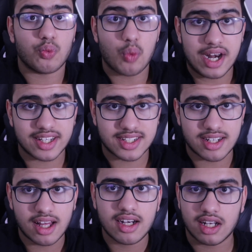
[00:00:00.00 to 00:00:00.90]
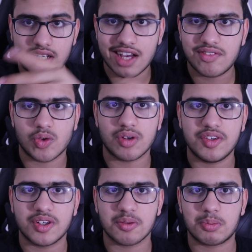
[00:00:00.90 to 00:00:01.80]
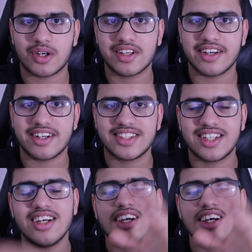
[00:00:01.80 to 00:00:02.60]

When it's done, definitely review it on the podcast.